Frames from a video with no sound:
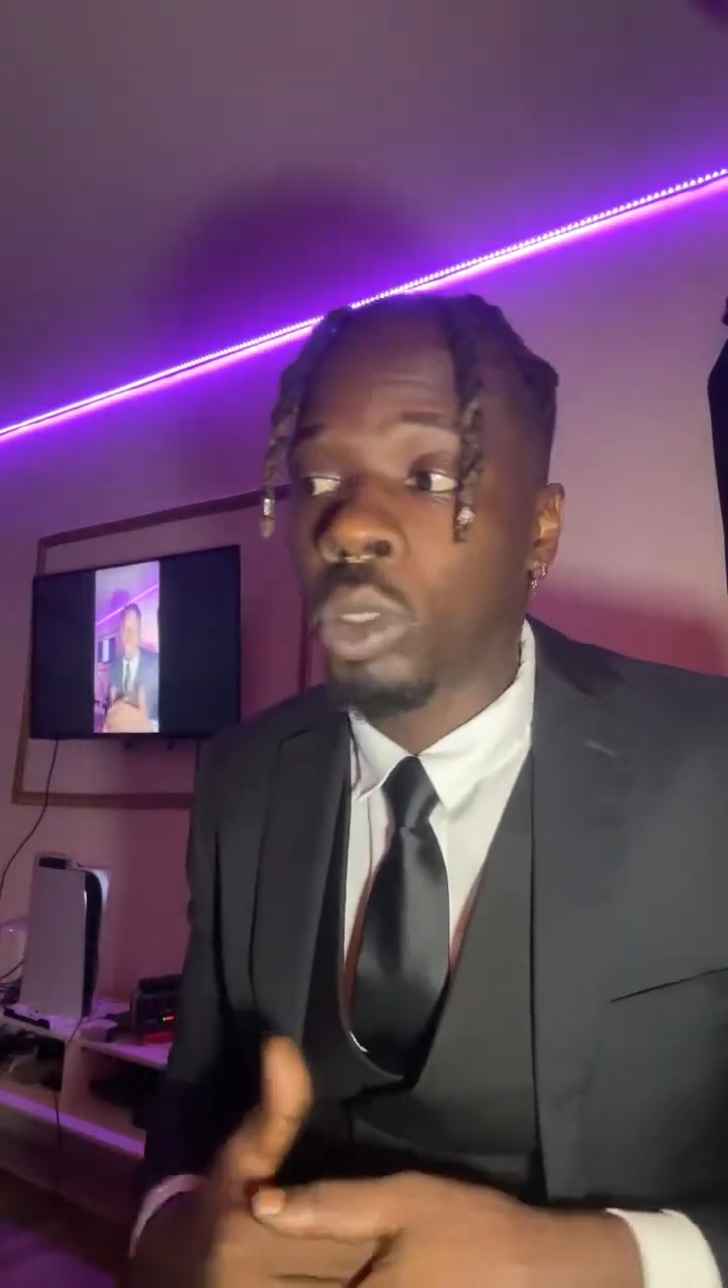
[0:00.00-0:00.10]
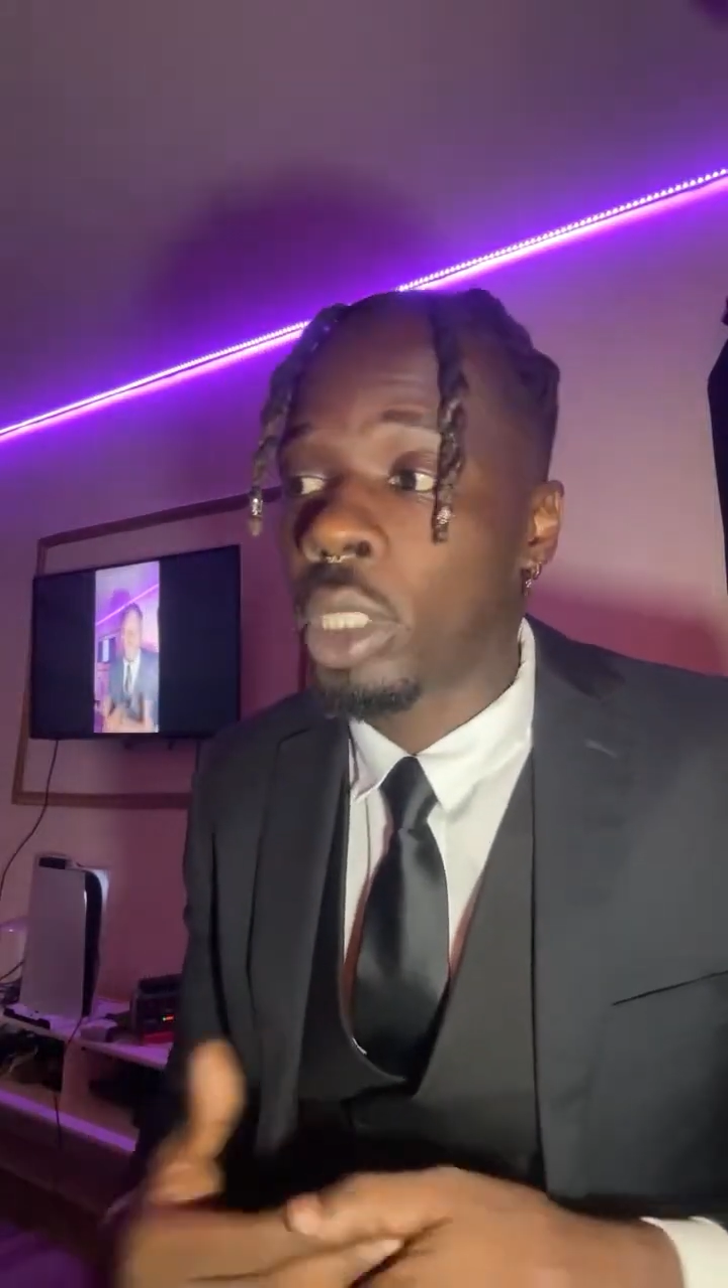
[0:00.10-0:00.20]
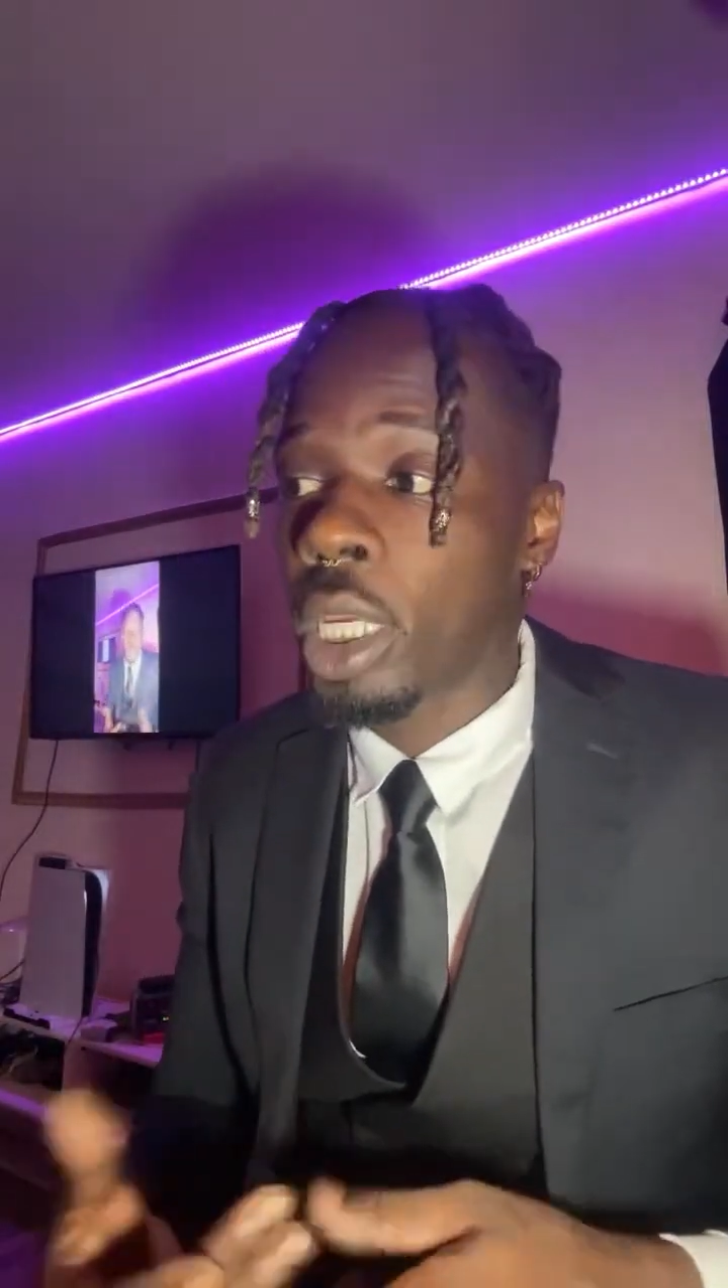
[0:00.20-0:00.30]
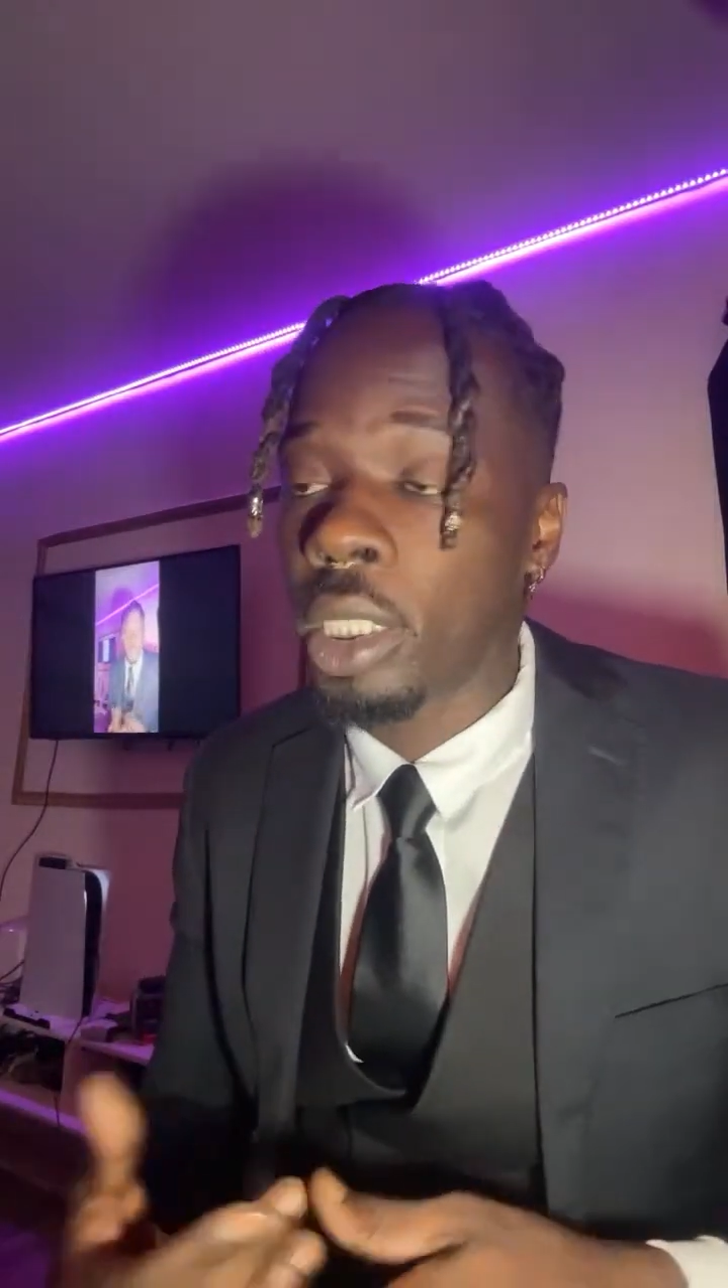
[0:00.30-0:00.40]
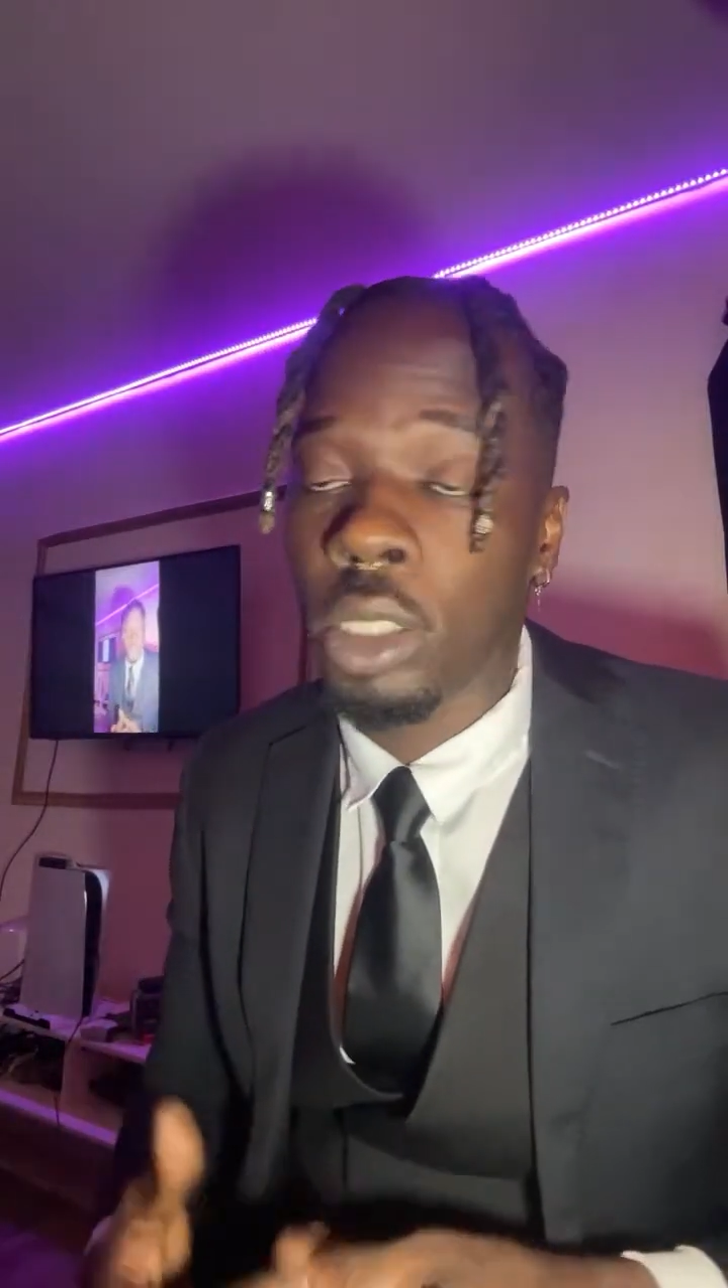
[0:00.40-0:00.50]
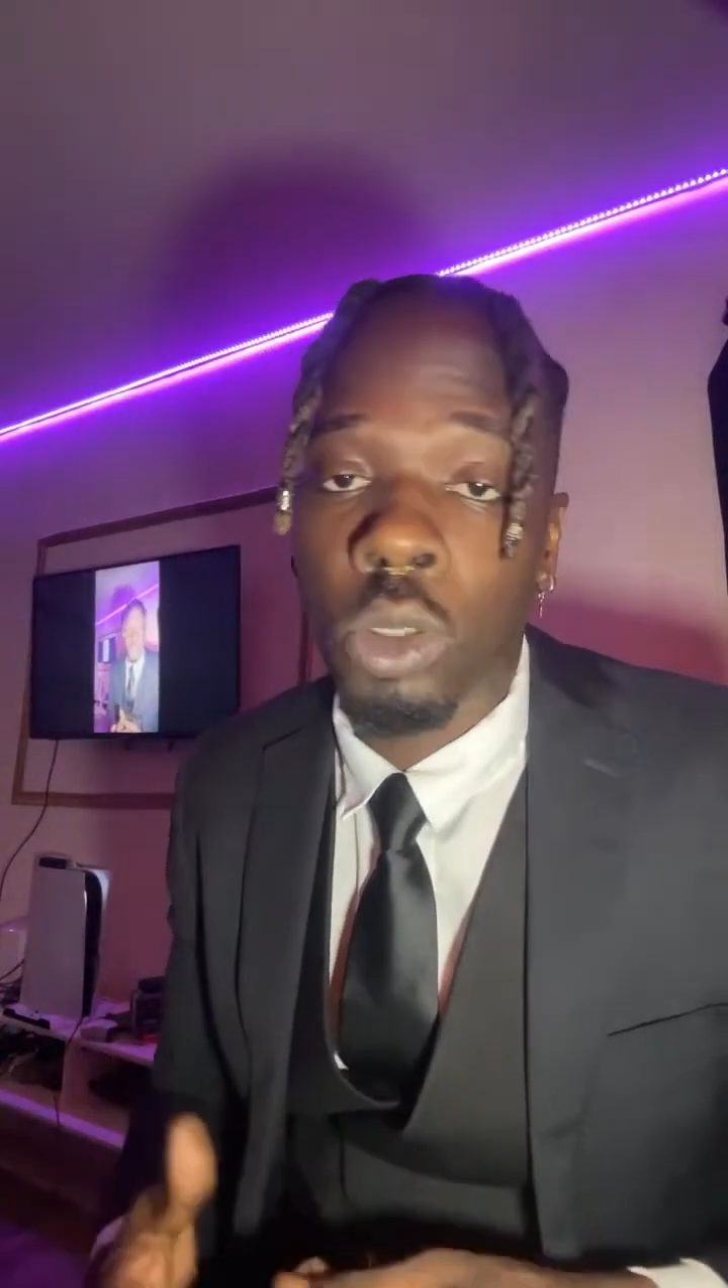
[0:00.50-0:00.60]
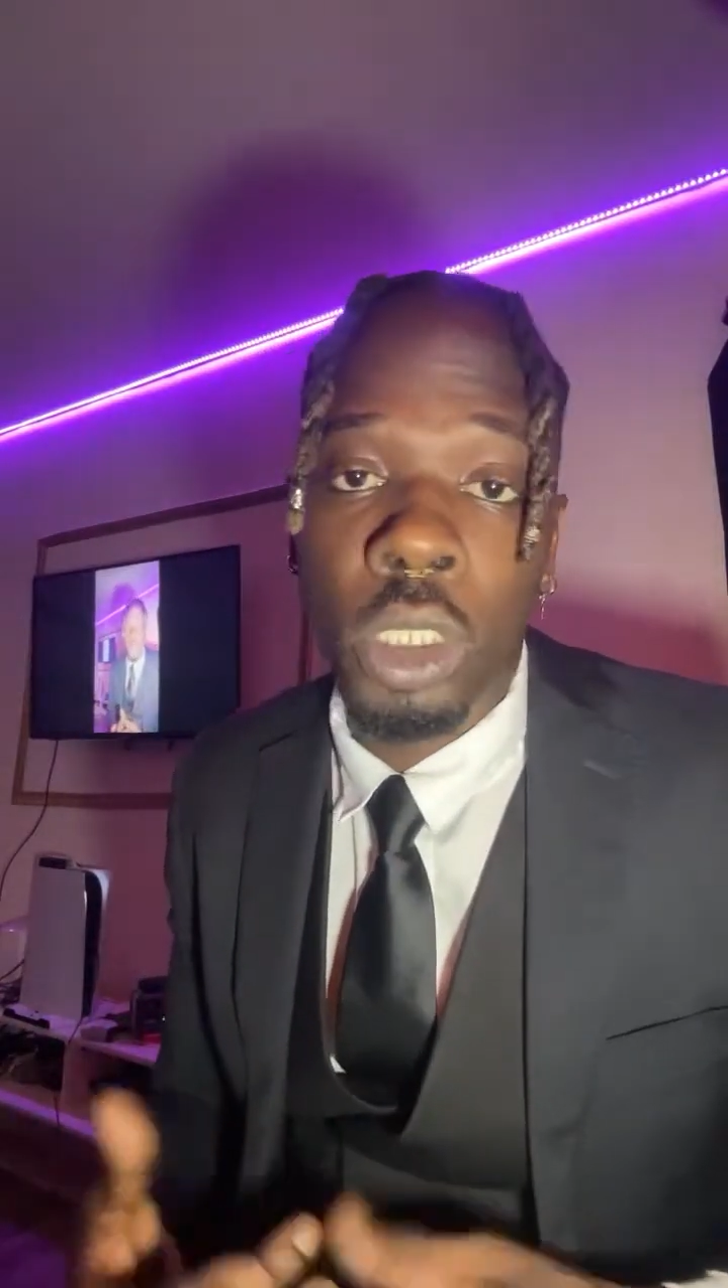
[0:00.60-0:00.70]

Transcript: you think that